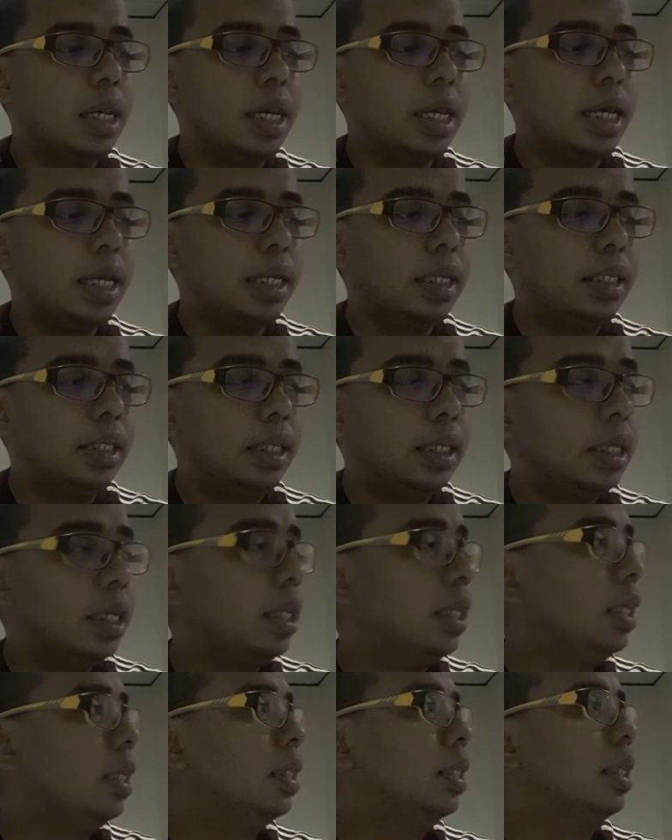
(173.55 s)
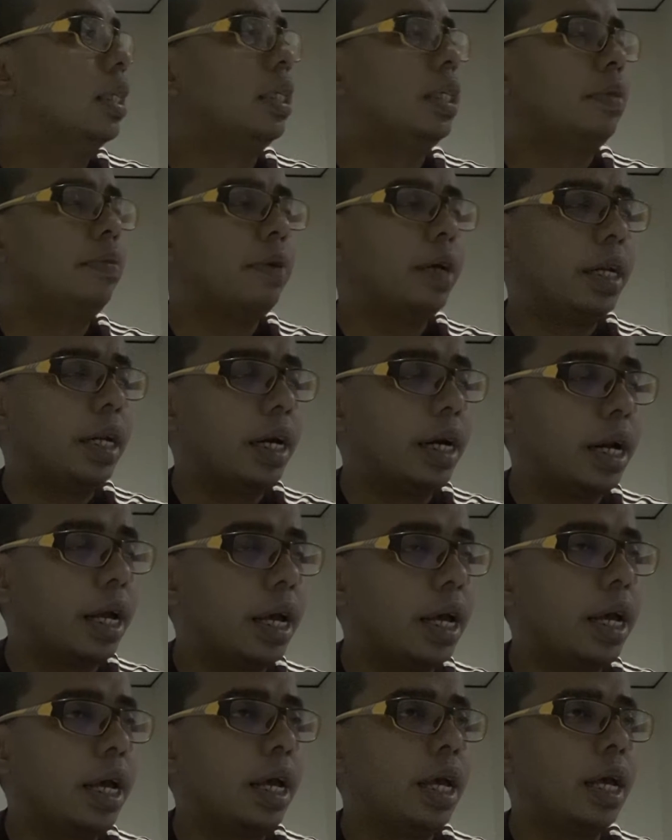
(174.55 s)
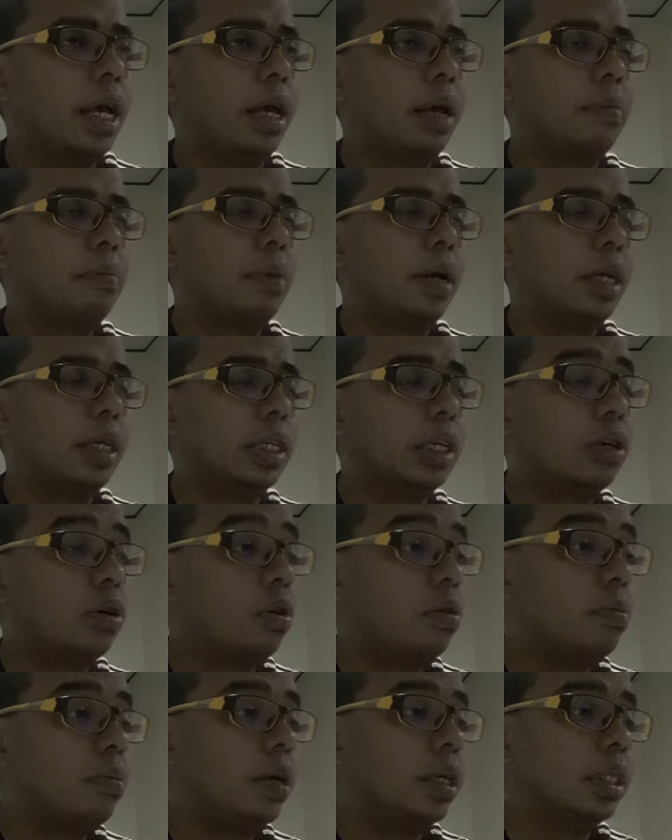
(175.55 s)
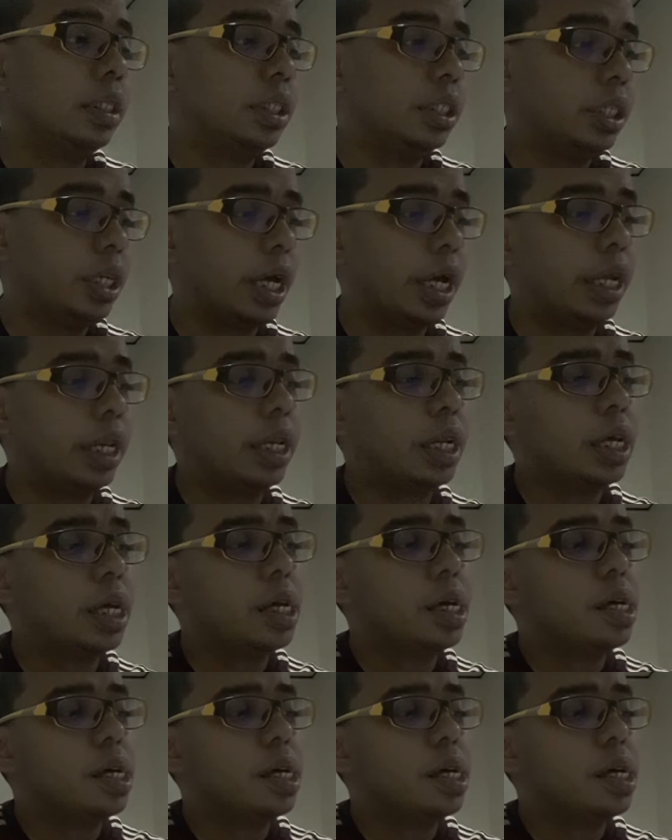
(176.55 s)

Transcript: the incident is very rare but it's a common GTN.